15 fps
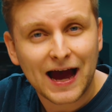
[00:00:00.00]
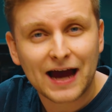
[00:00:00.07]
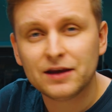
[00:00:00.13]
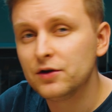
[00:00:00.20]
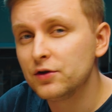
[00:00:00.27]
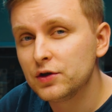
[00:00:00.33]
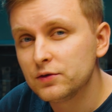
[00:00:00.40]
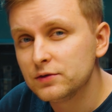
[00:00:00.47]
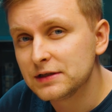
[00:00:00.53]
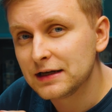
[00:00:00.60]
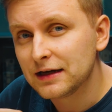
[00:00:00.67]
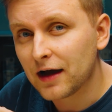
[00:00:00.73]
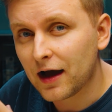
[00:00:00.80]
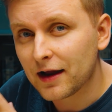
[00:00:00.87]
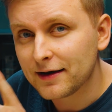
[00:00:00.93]
and you're
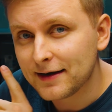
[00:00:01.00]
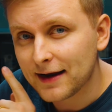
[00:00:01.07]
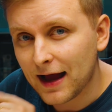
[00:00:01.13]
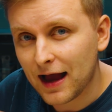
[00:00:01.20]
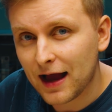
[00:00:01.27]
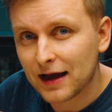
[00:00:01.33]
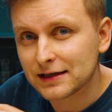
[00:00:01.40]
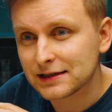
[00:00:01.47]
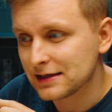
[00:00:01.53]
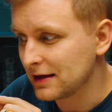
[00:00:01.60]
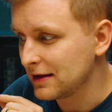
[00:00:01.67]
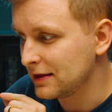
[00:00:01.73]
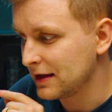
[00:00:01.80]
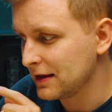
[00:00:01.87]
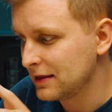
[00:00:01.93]
using a NAS,
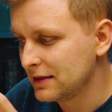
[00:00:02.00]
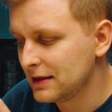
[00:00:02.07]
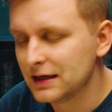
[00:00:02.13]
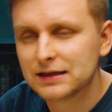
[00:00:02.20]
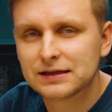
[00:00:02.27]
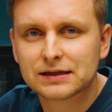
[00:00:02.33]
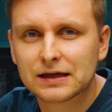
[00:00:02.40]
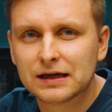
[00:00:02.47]
then this